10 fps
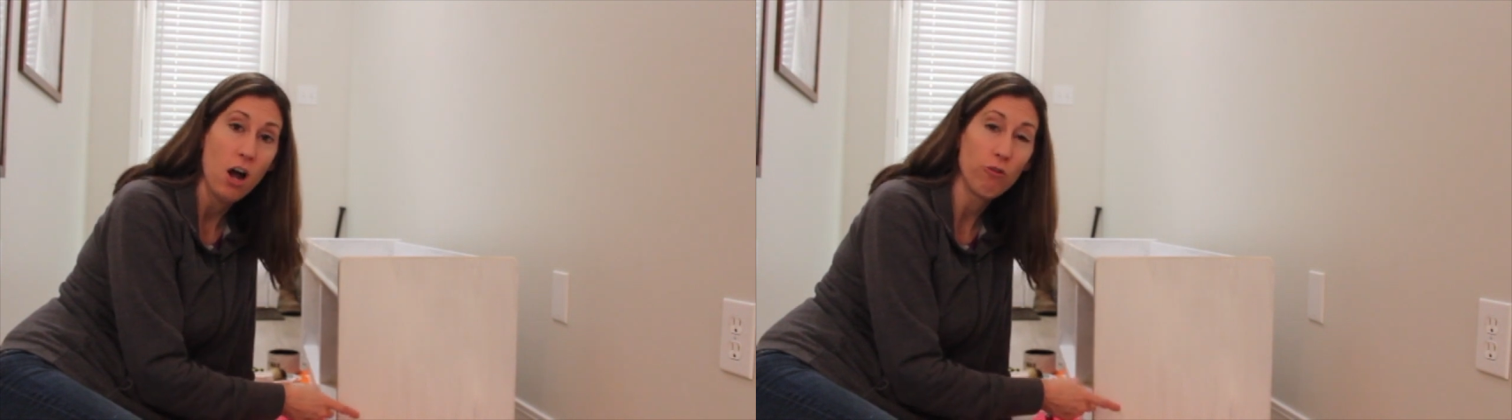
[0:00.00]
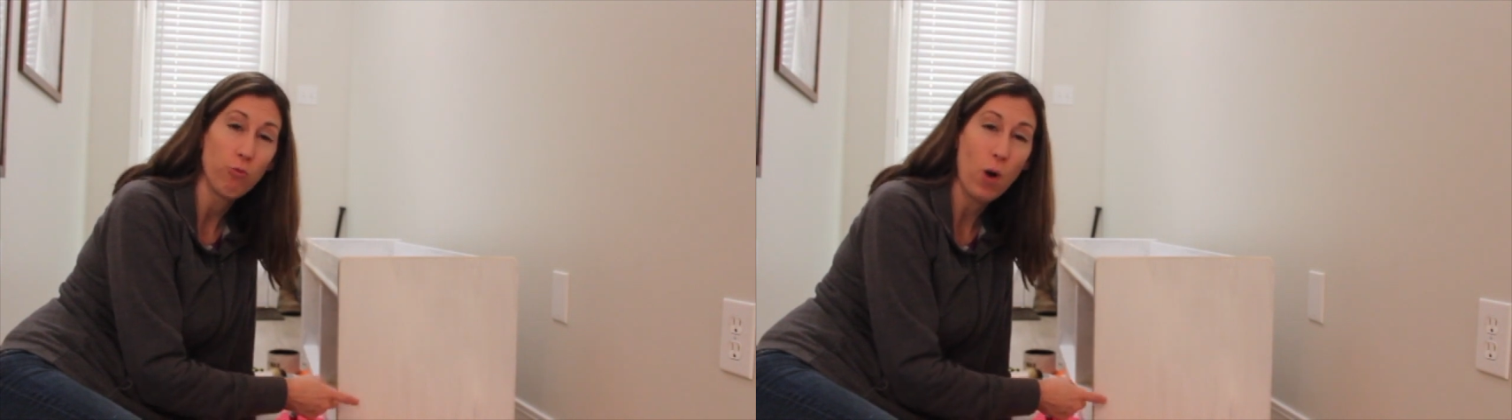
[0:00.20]

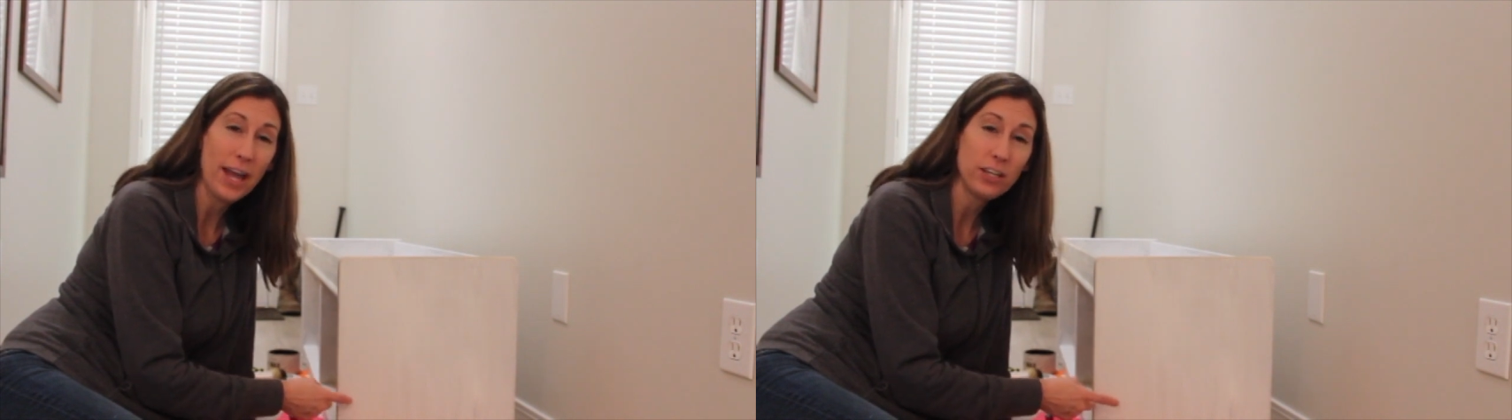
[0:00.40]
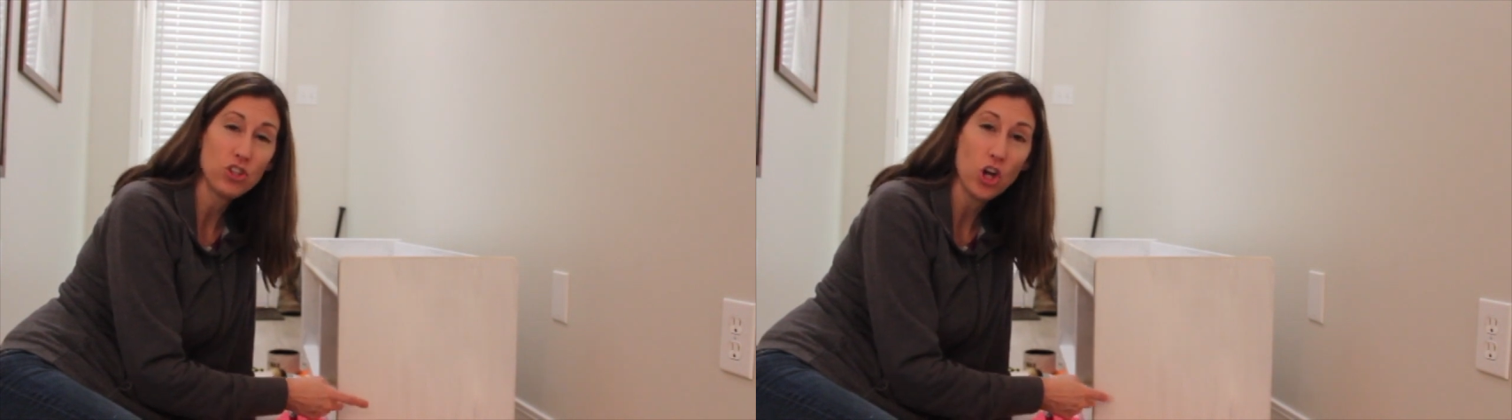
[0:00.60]
of
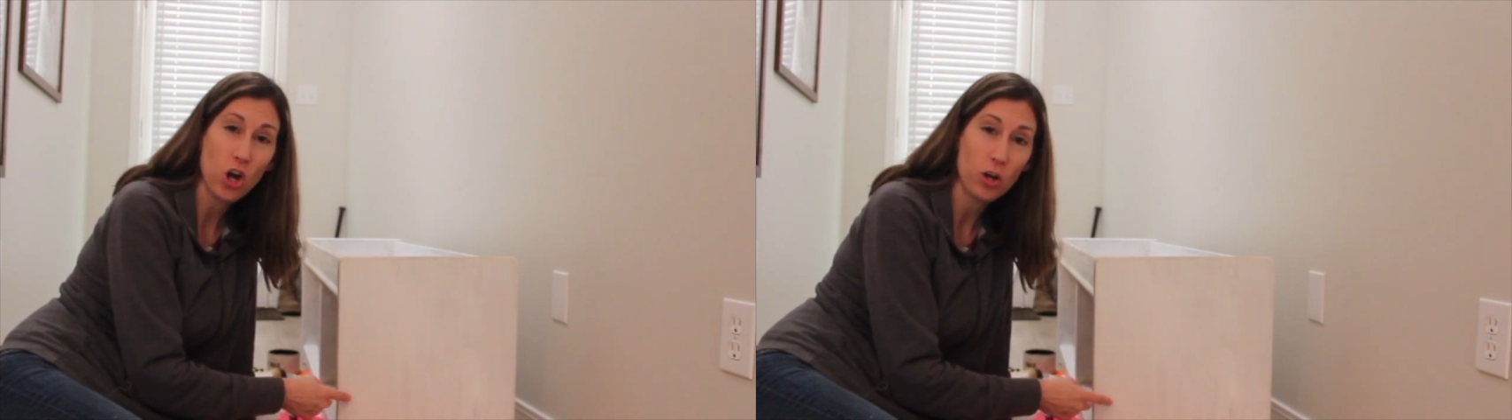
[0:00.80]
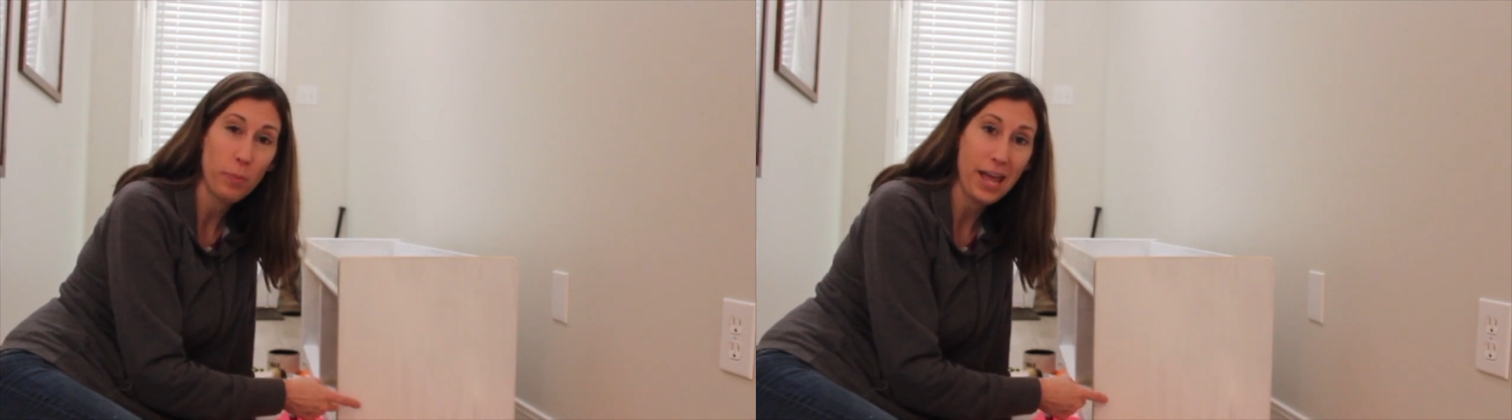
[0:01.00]
white
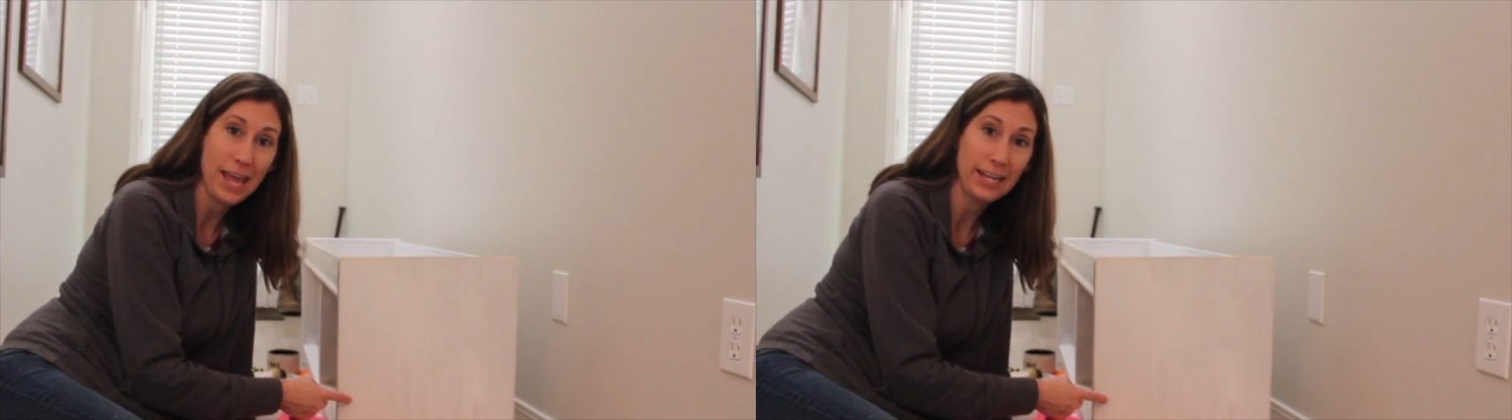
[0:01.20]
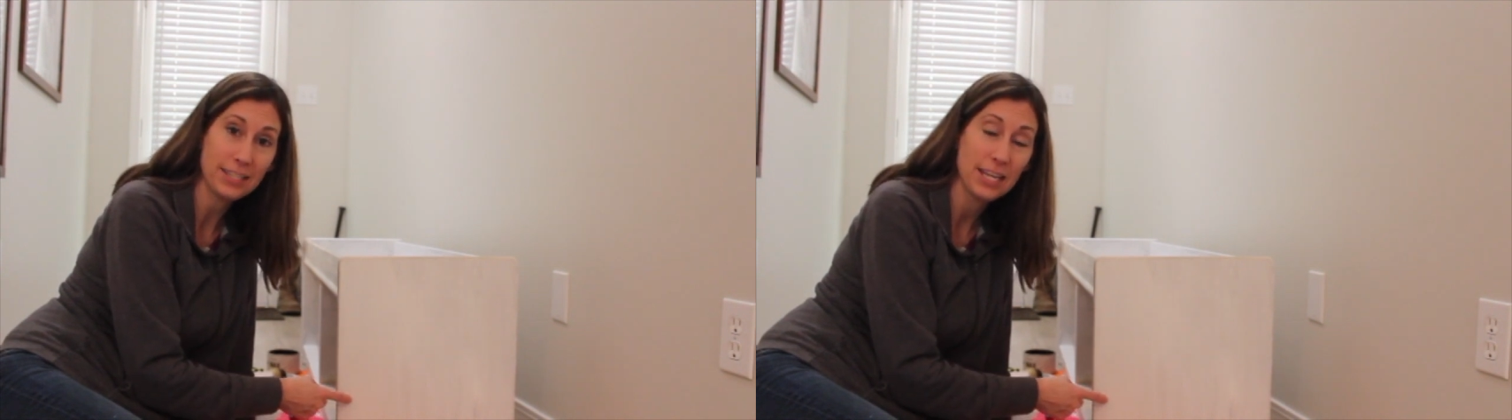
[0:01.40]
chalk
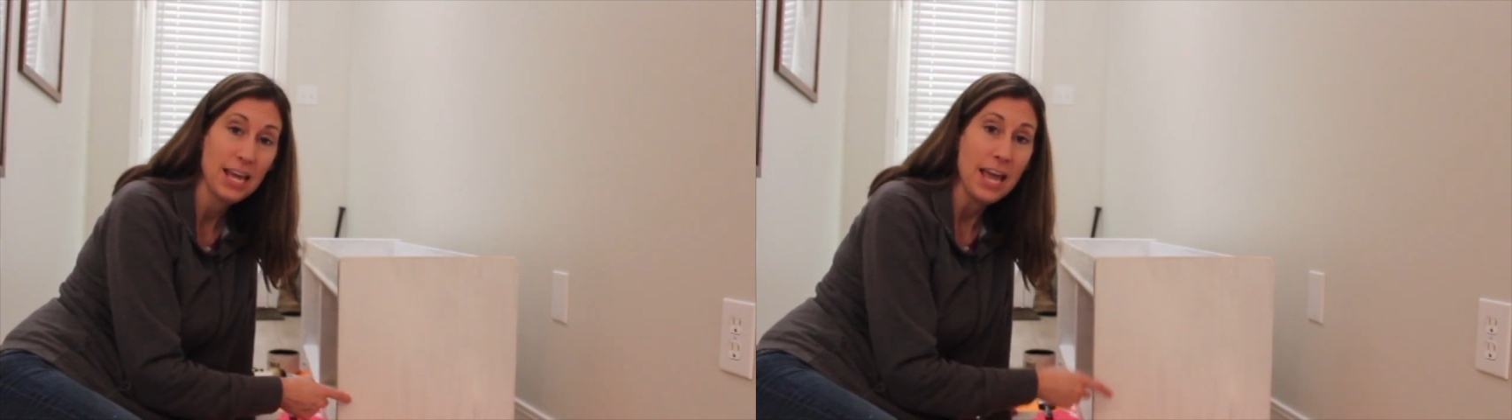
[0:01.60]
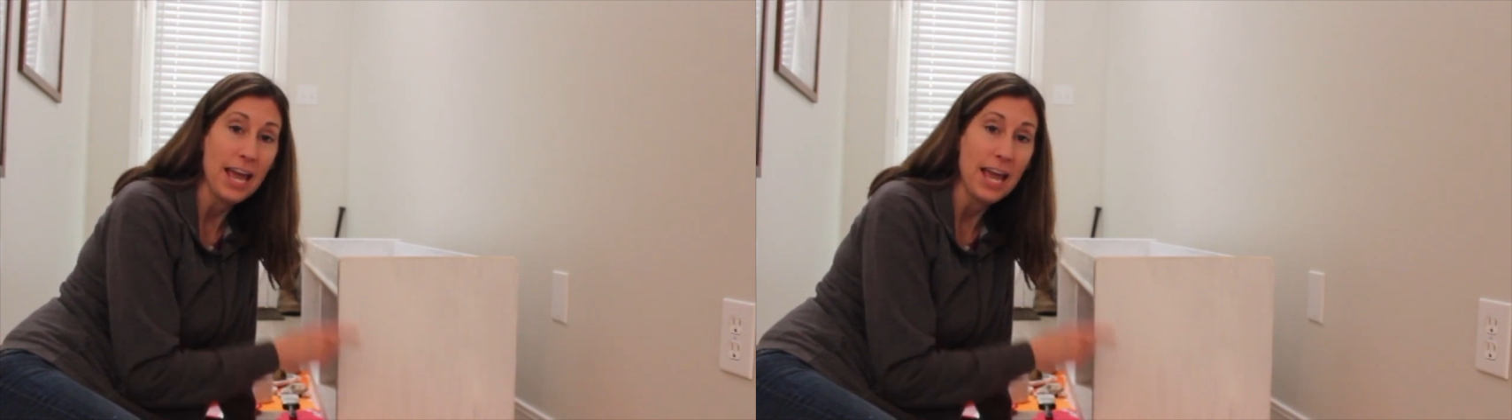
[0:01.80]
paint,